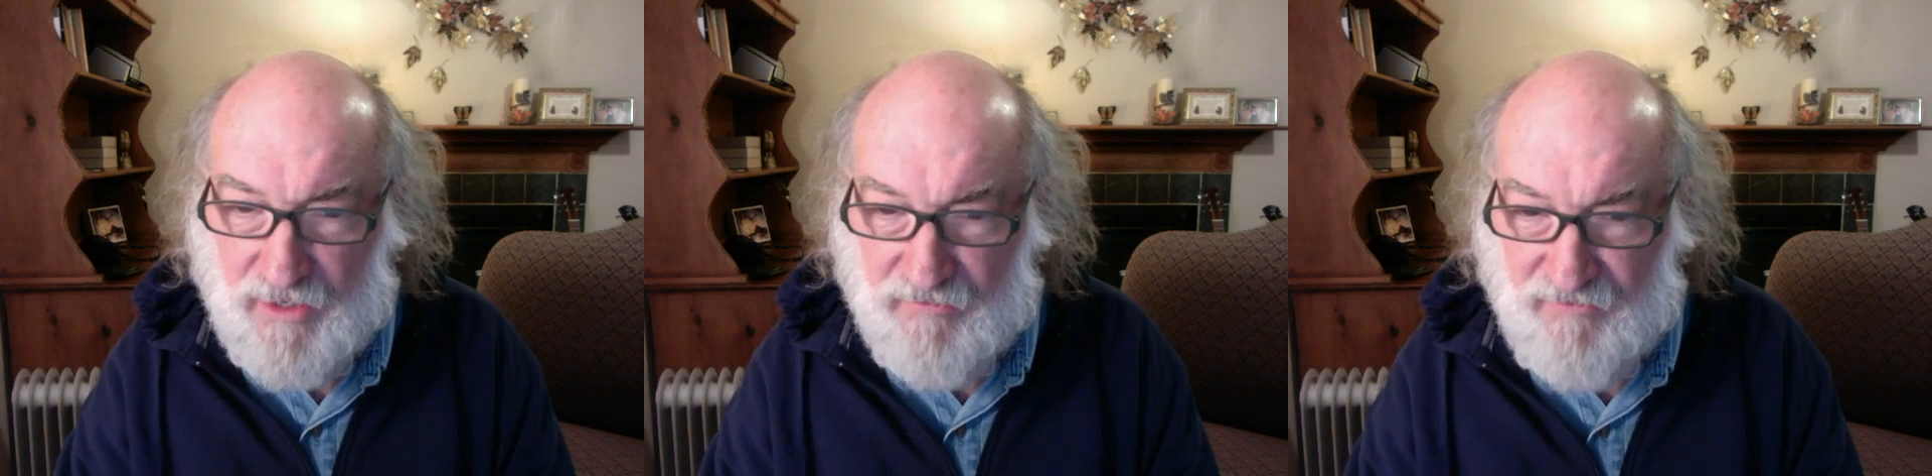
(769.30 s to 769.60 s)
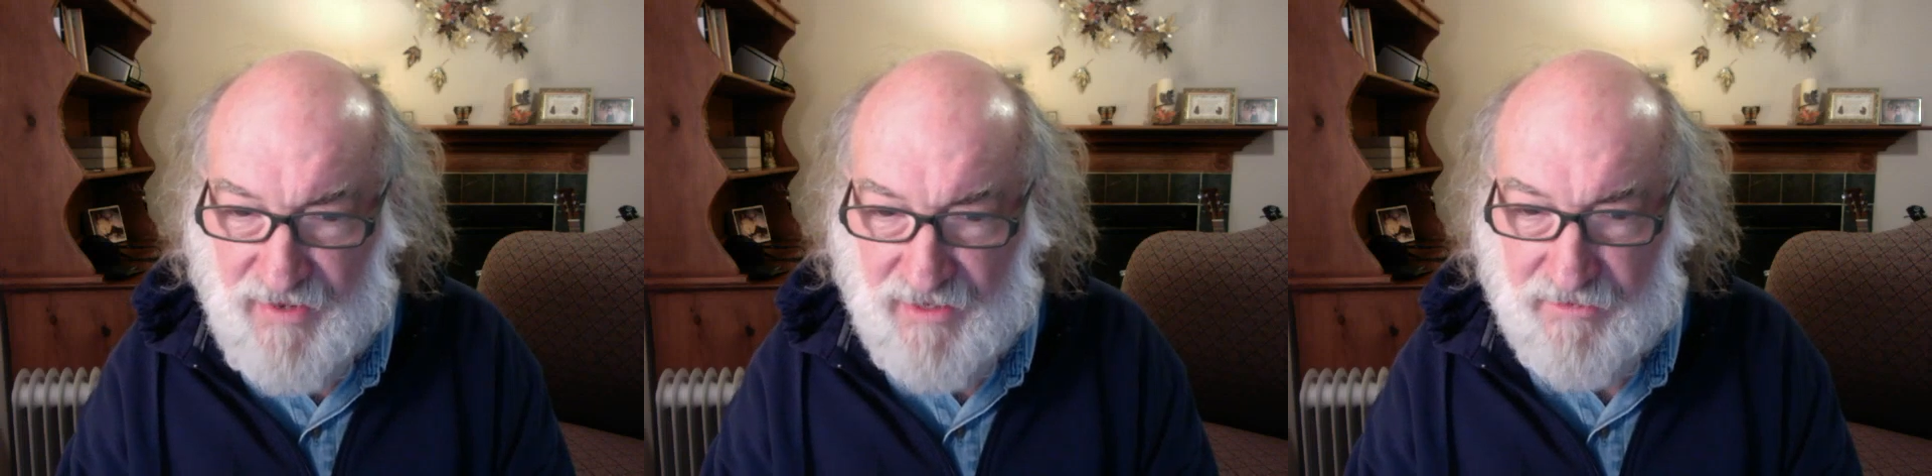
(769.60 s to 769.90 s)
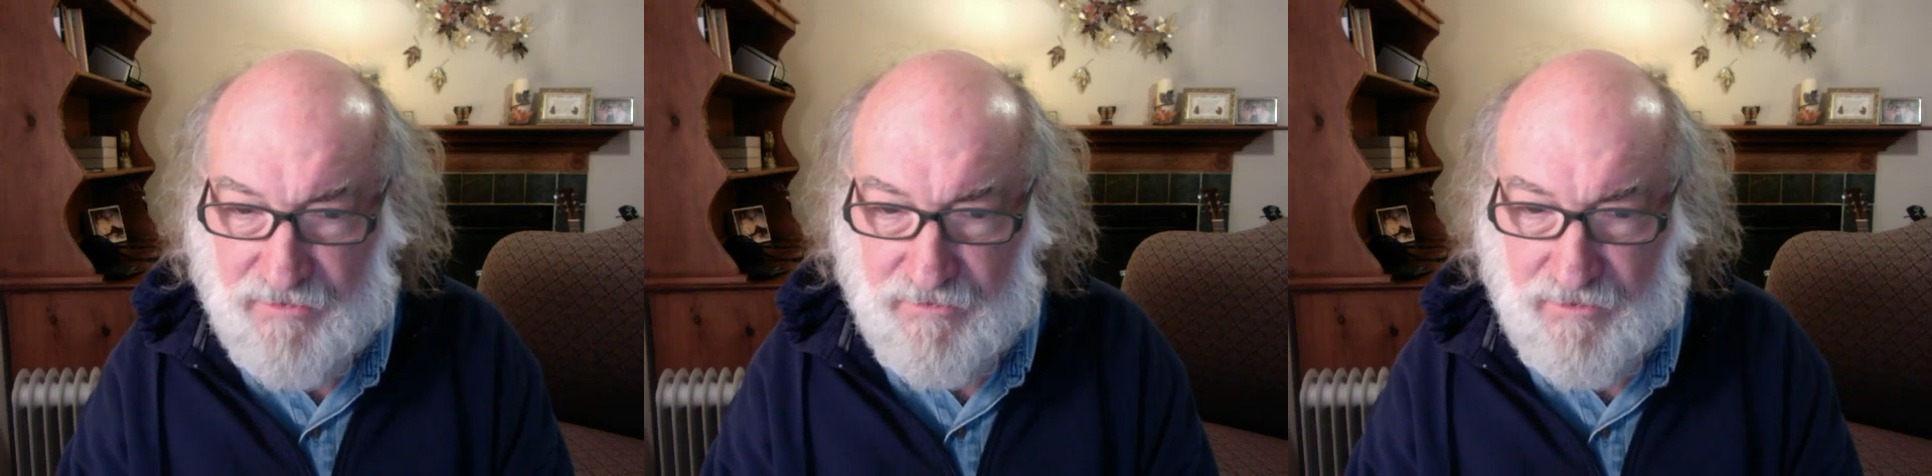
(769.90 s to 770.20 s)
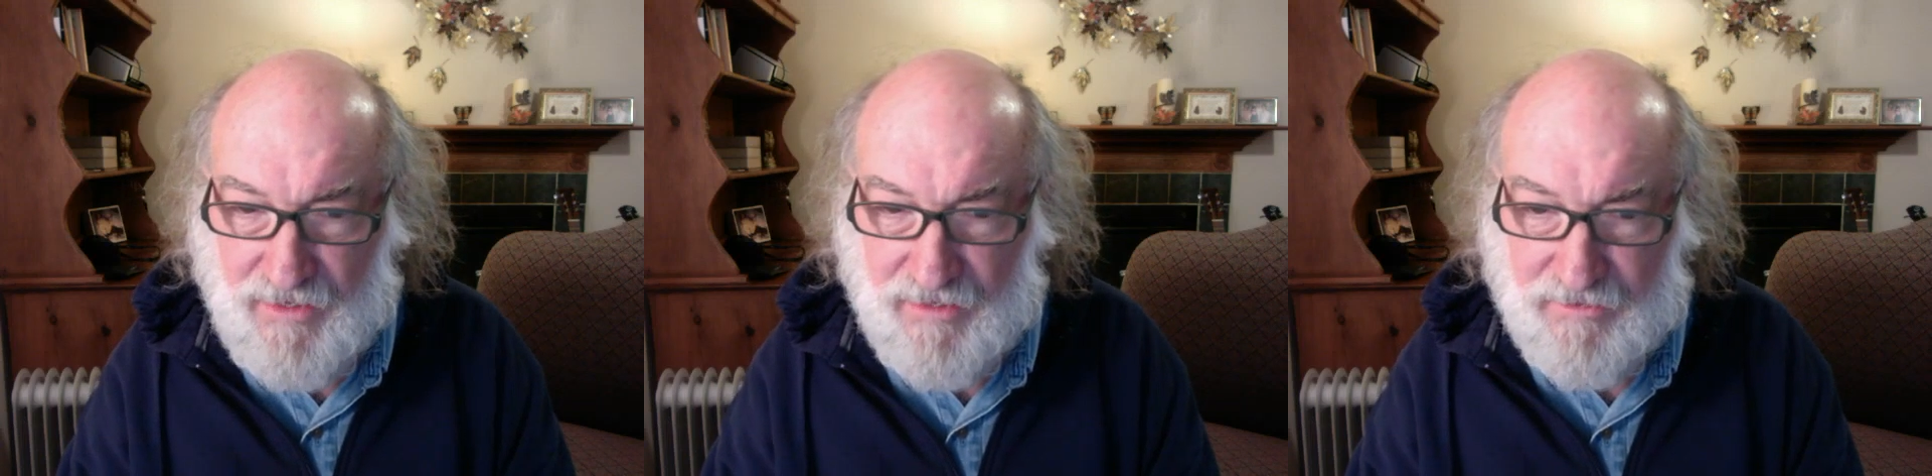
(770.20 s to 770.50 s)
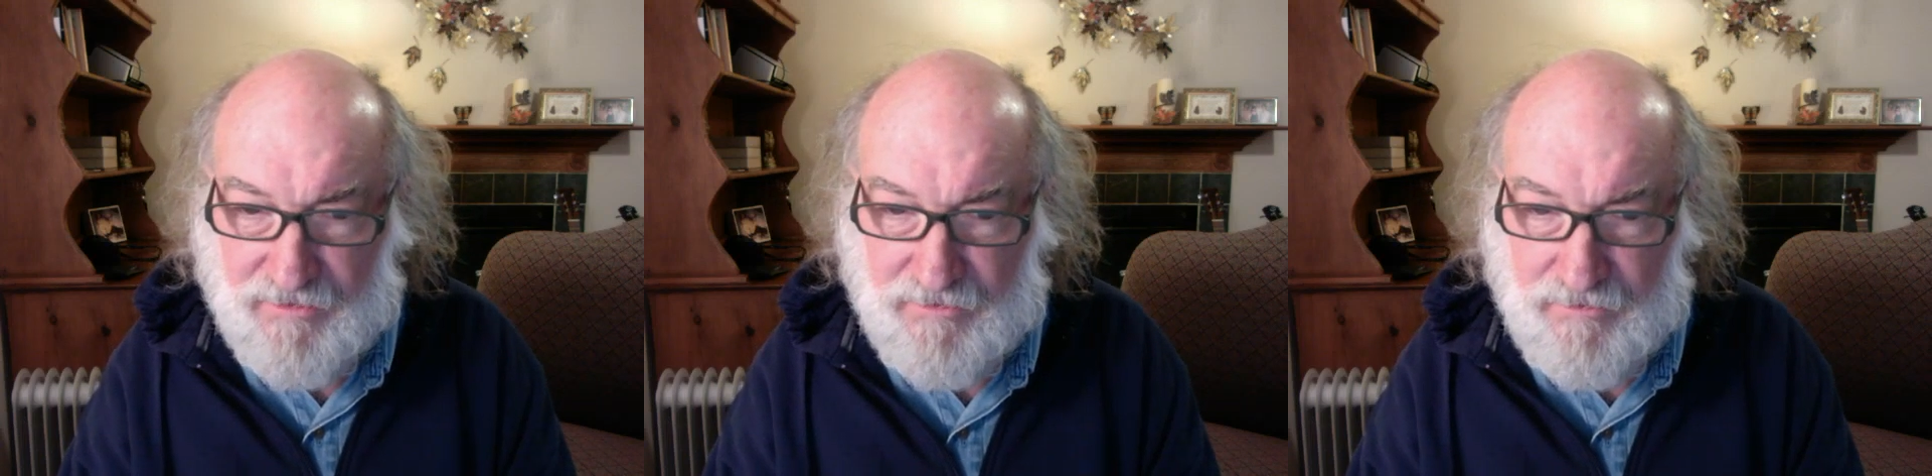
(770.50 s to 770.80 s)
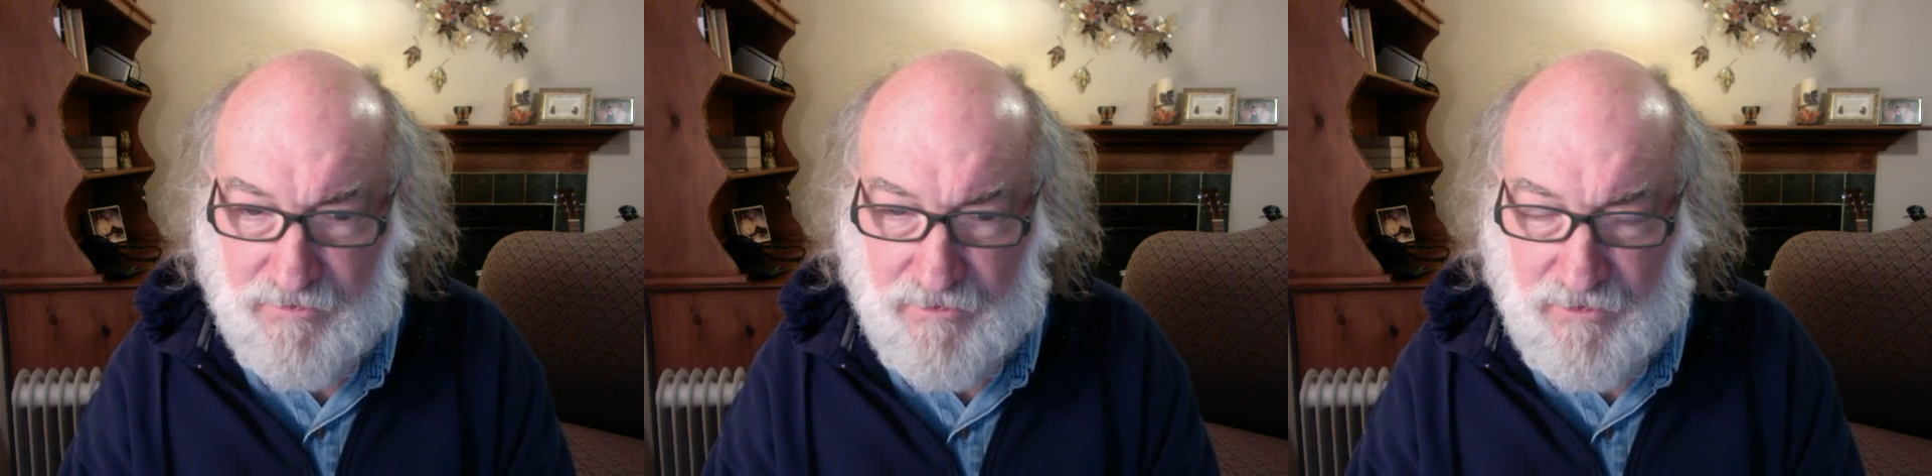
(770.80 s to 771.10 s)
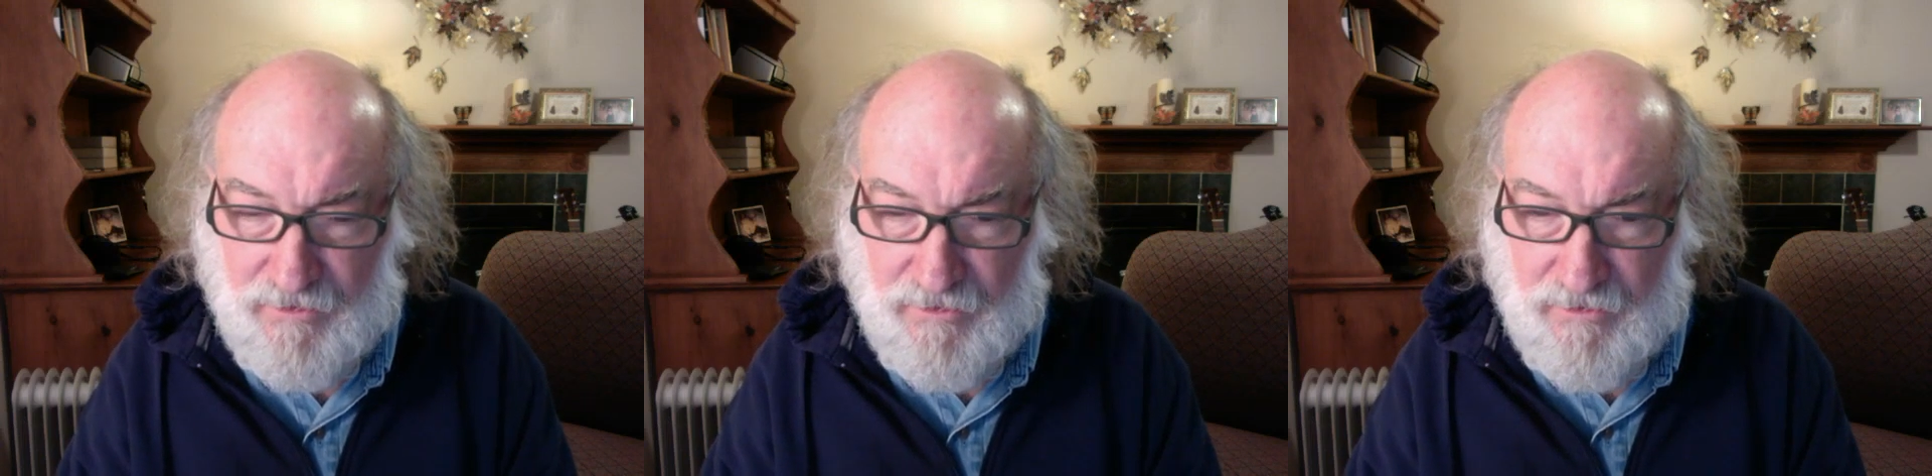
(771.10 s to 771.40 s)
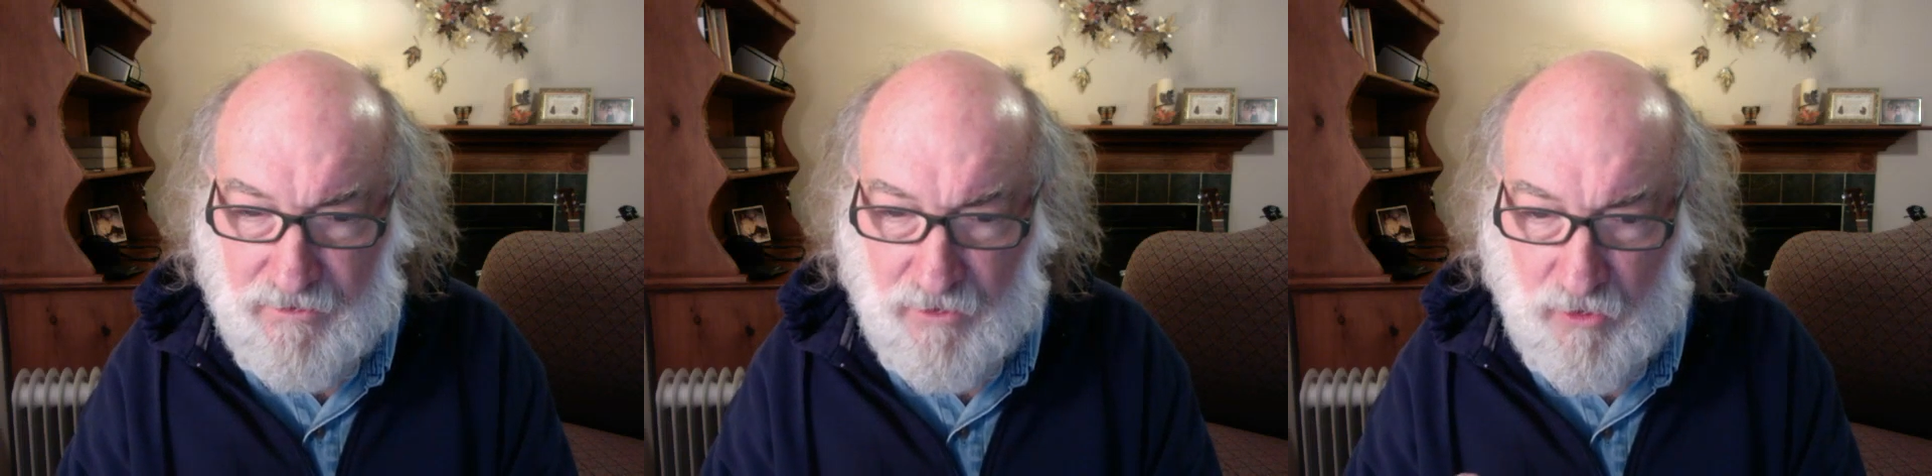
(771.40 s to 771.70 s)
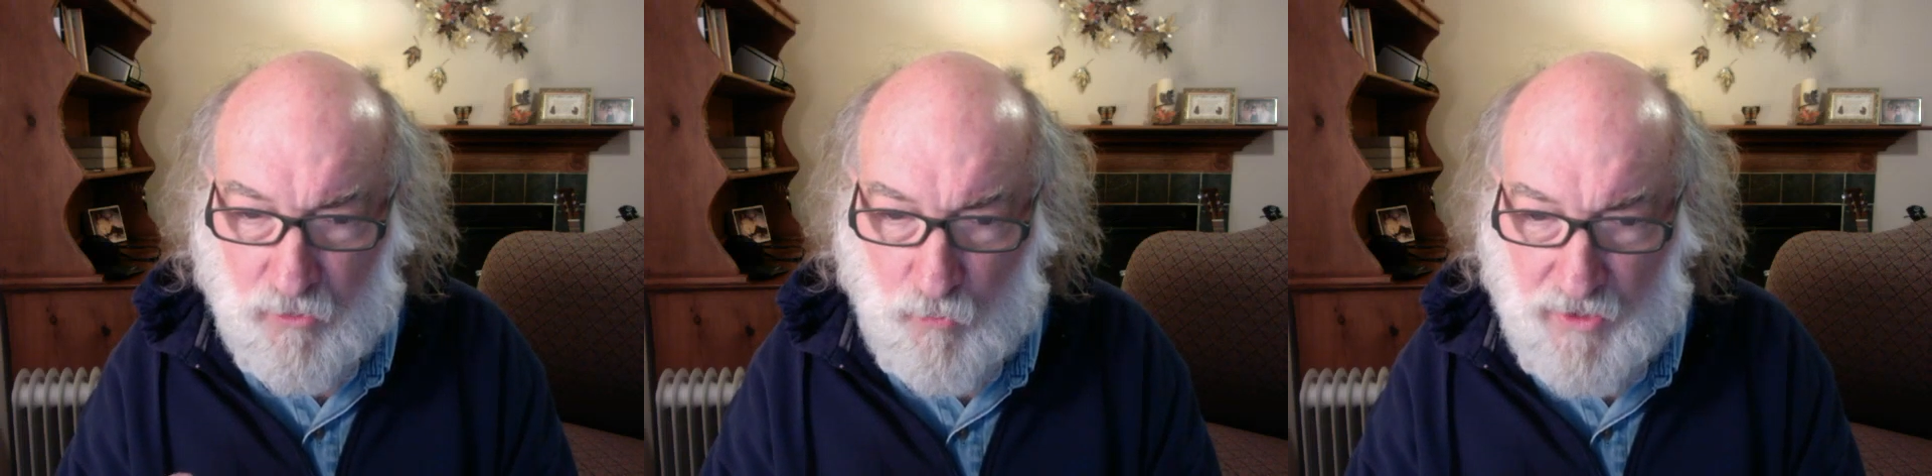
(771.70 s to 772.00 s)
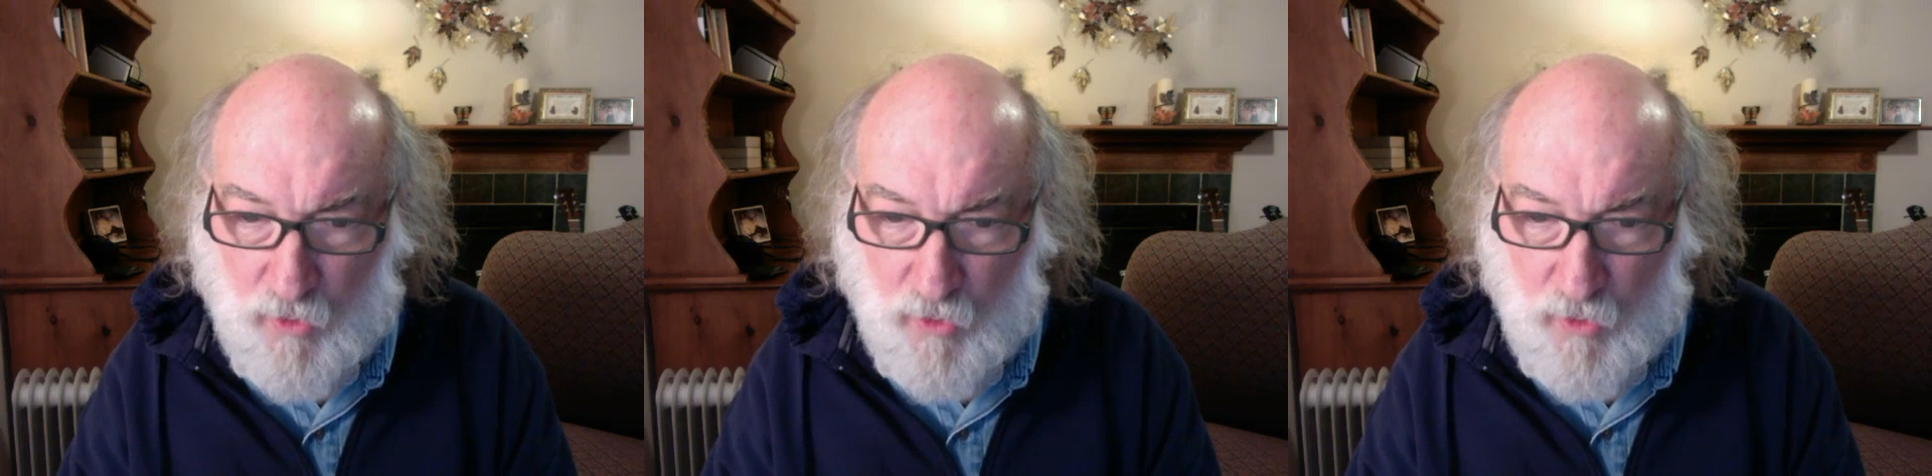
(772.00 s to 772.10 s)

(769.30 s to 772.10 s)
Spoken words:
and faith, and we